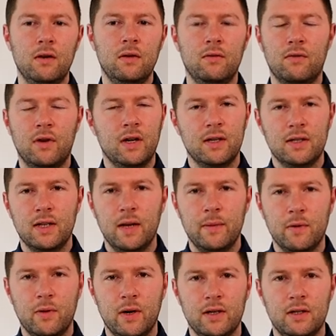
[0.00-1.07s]
You write the
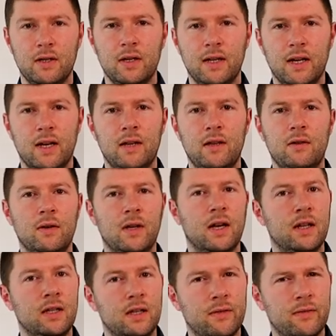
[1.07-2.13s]
same question again, you get
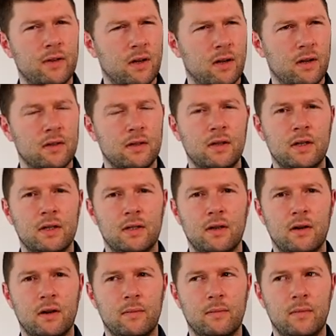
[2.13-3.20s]
a different answer this
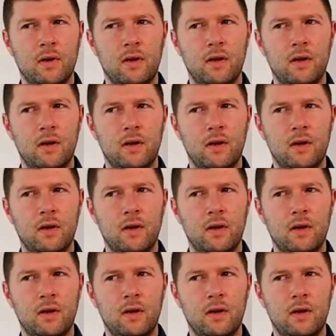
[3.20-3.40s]
time.